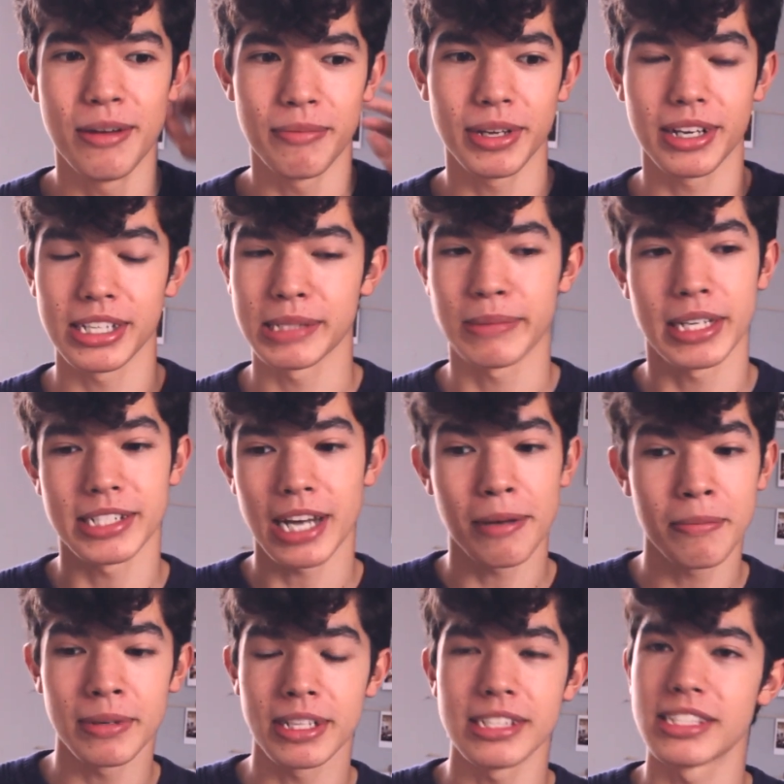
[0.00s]
because my
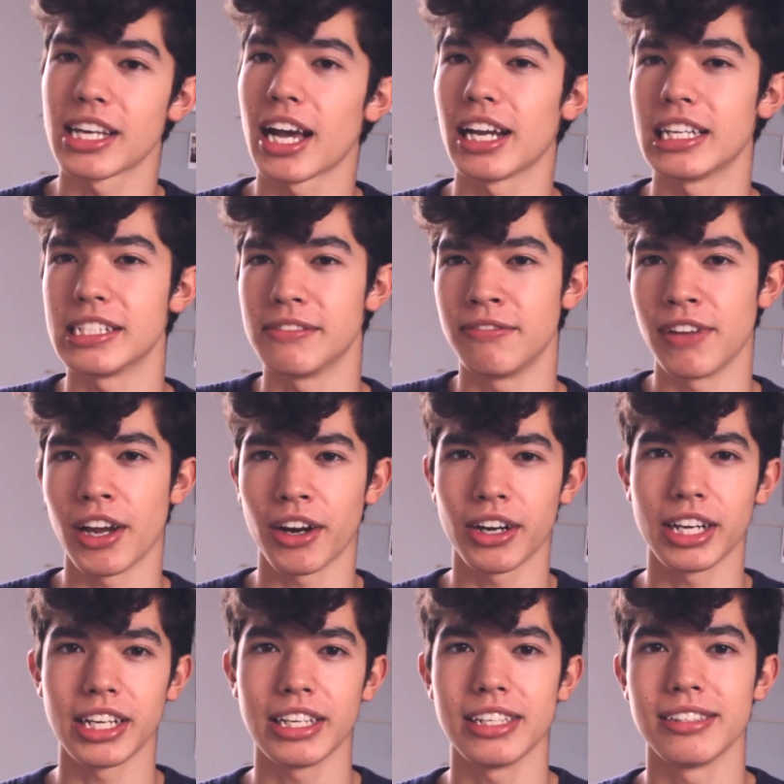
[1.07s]
Japanese side is
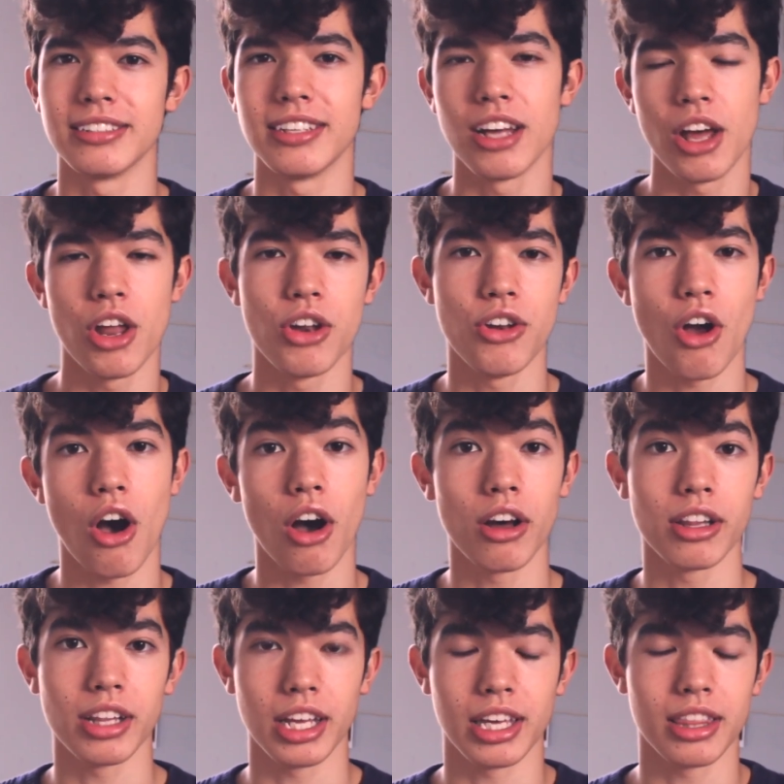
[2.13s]
very
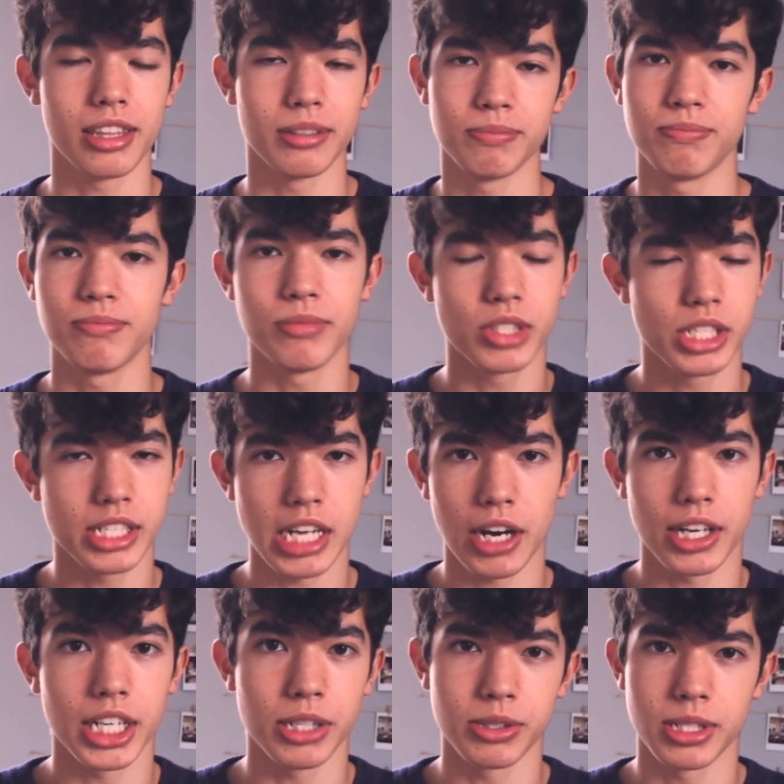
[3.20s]
not like the
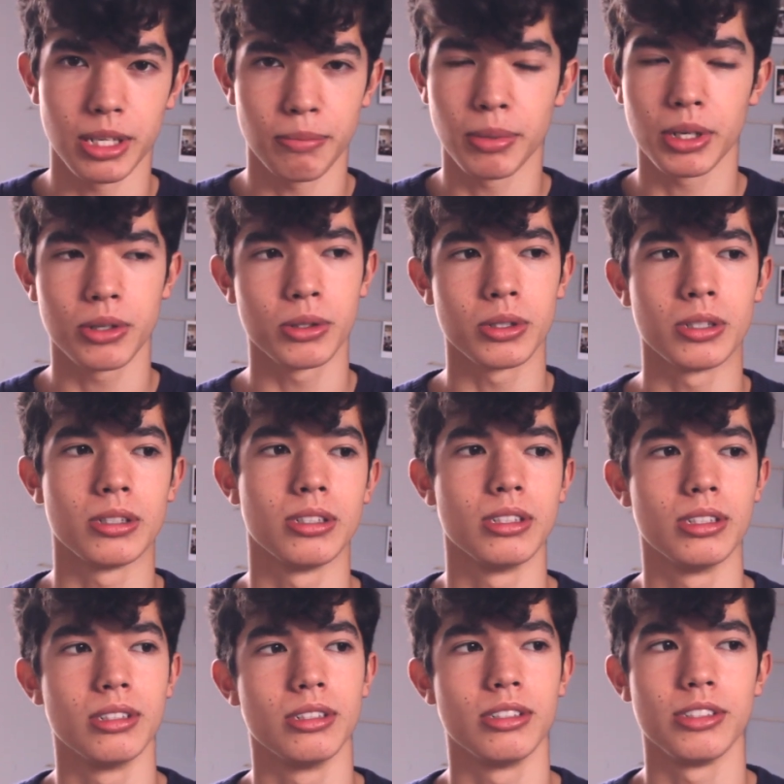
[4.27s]
stereotypical
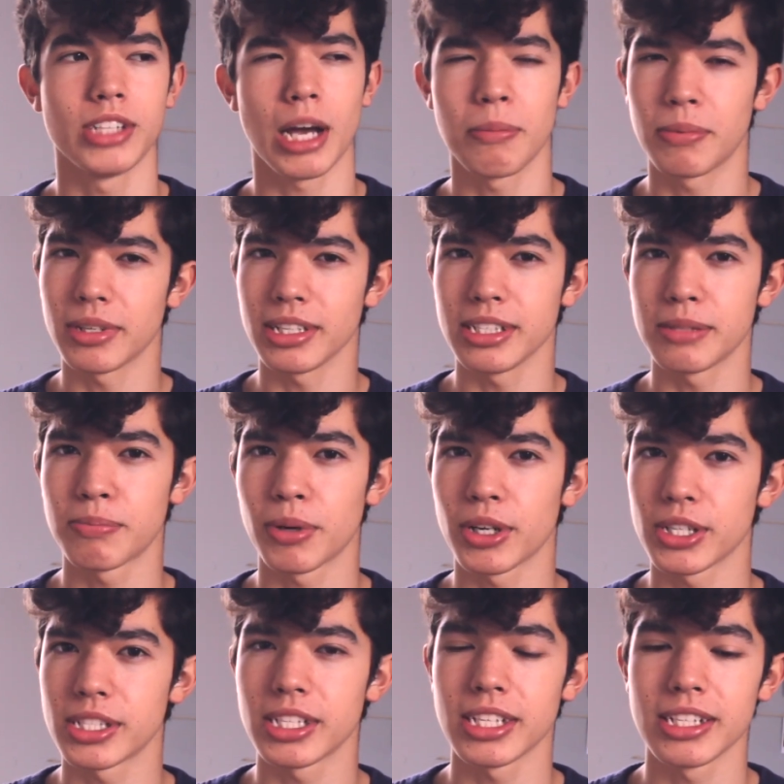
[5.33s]
Japanese
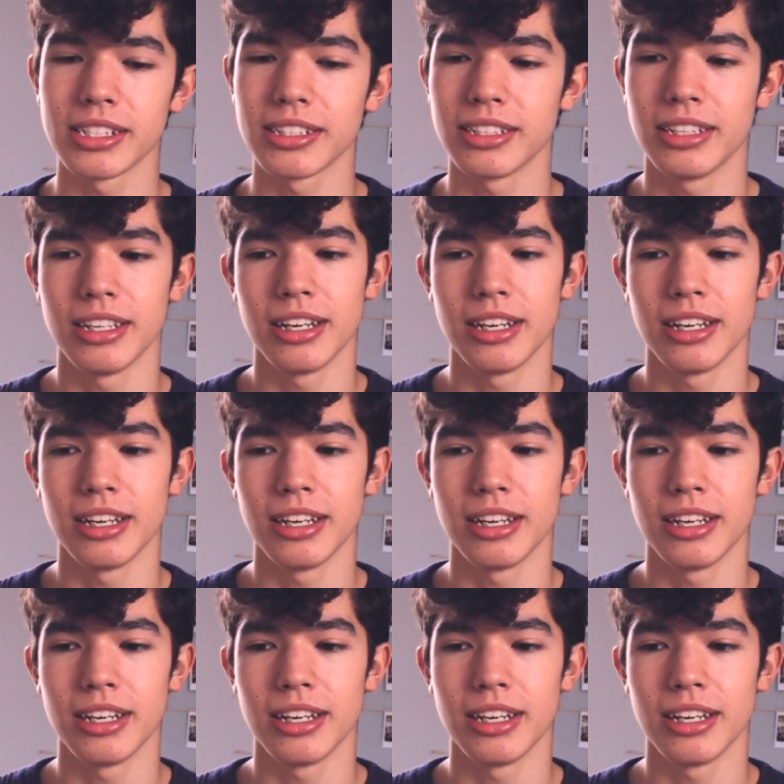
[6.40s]
person.